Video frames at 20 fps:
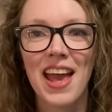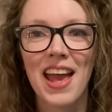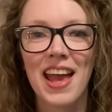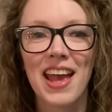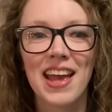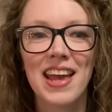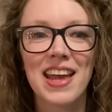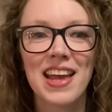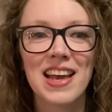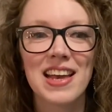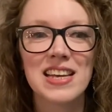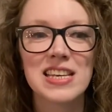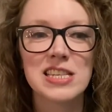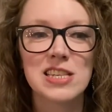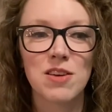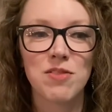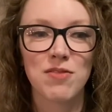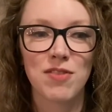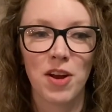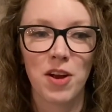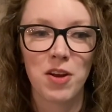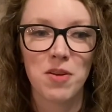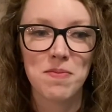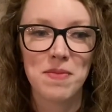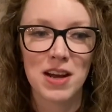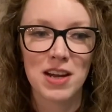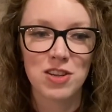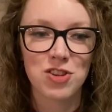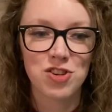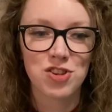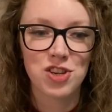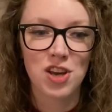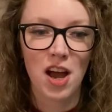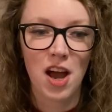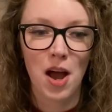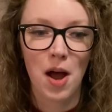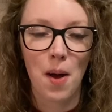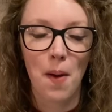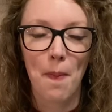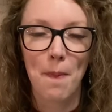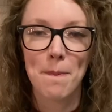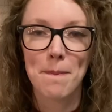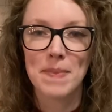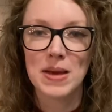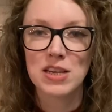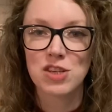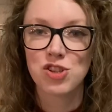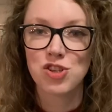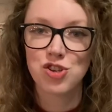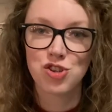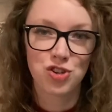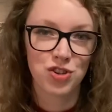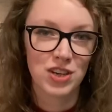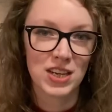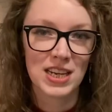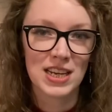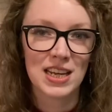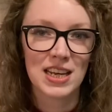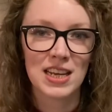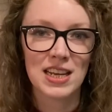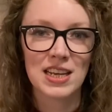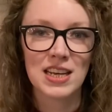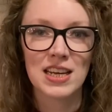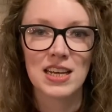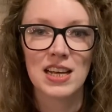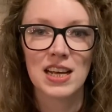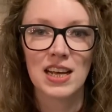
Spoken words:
he is very much mistreated,